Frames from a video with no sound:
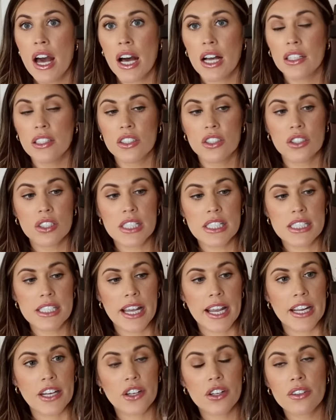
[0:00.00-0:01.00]
a little
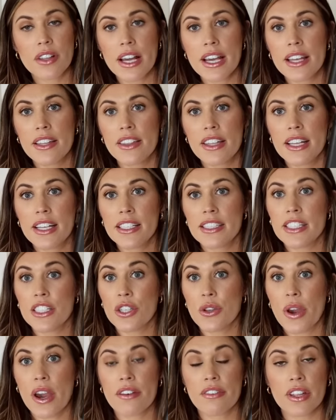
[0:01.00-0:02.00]
container like this and
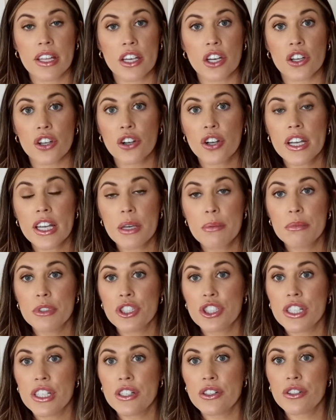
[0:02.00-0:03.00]
you have like a Cricut
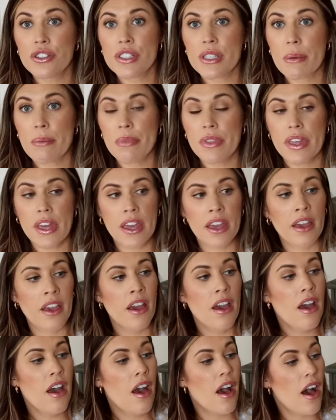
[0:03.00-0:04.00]
machine or something.
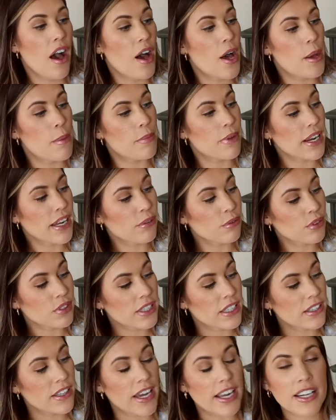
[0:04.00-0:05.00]
Um, but I
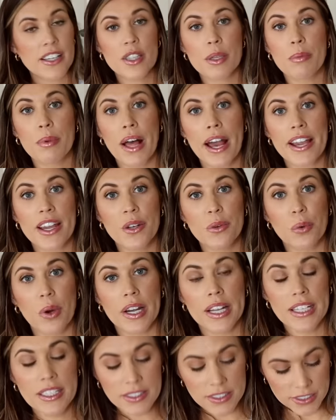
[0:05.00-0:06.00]
really liked the black and
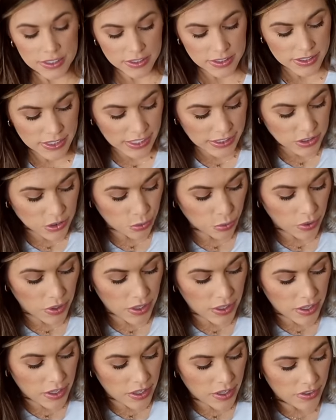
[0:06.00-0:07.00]
white since that's
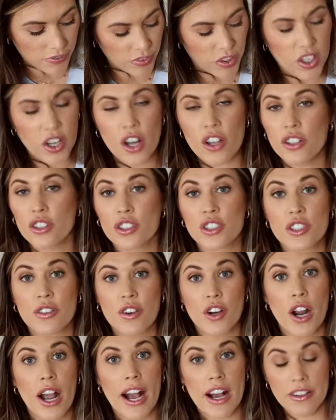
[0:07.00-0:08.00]
what the colors of
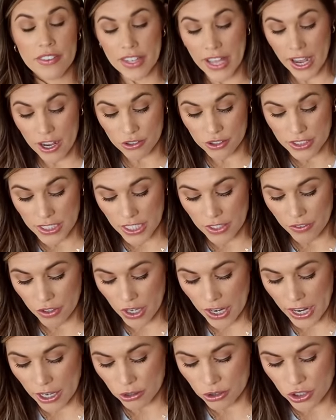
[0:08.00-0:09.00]
our the outside of our
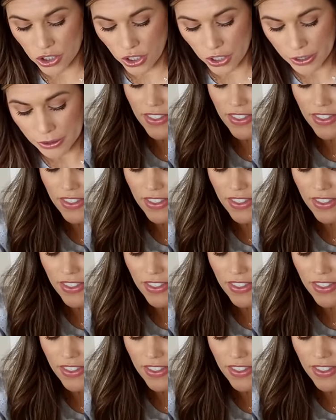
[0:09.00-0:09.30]
house are.